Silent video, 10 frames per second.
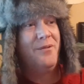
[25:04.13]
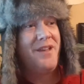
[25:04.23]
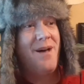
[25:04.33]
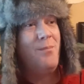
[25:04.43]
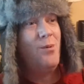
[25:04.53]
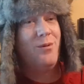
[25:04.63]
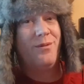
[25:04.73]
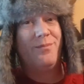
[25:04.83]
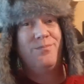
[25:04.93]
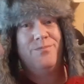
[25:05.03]
got
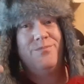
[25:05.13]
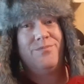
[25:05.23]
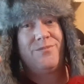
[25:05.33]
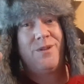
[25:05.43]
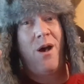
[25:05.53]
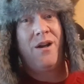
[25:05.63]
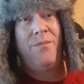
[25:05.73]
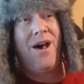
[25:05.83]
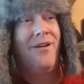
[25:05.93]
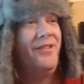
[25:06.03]
more talk
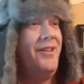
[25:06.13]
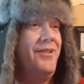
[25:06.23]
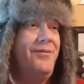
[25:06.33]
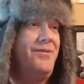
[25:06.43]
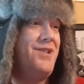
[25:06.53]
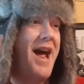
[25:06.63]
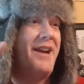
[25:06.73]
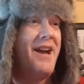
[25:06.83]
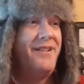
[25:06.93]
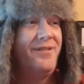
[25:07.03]
about, and then Chad
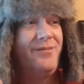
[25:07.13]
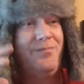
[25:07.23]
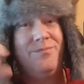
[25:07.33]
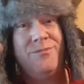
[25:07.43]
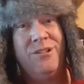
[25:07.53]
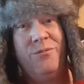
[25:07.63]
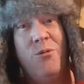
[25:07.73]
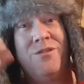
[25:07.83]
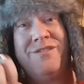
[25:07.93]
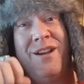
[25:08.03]
got to do
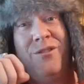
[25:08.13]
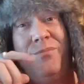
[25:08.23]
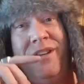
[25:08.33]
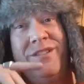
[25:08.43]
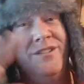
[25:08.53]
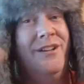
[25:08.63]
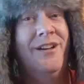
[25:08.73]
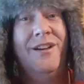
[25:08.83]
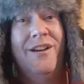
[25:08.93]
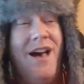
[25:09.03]
more sales pitch?
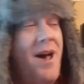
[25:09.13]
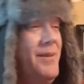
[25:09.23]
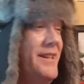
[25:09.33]
I mean,